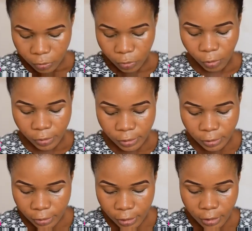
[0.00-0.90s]
To
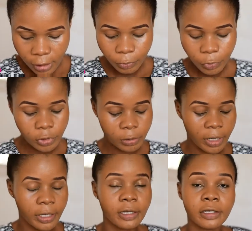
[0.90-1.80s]
conceal, I'm
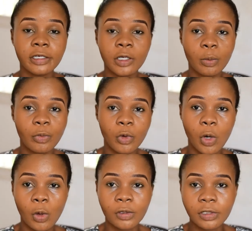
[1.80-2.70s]
using my L.A.Girl
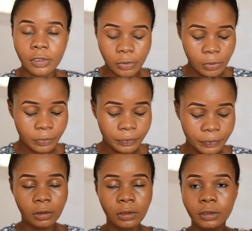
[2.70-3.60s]
Pro Conceal.
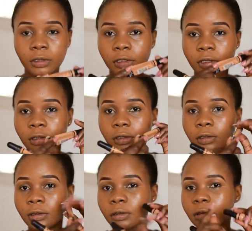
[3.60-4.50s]
This
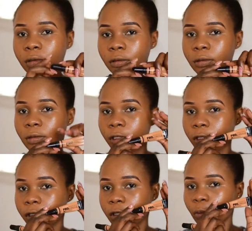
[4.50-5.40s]
is the
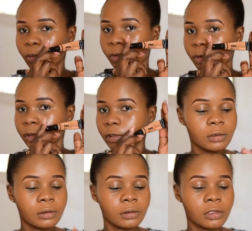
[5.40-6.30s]
L.A.Girl Pro
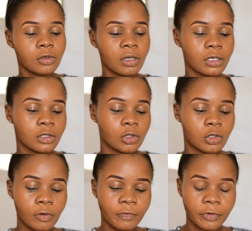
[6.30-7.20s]
Conceal. This one is
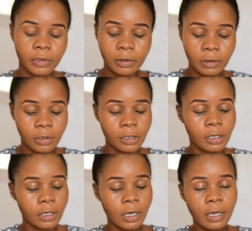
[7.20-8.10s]
Toffee,
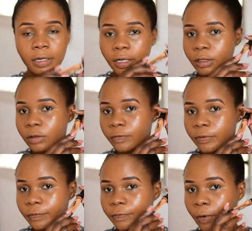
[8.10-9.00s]
and that
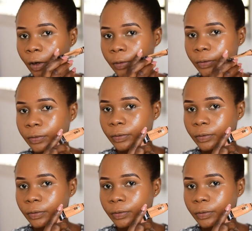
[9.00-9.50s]
of the Fawn.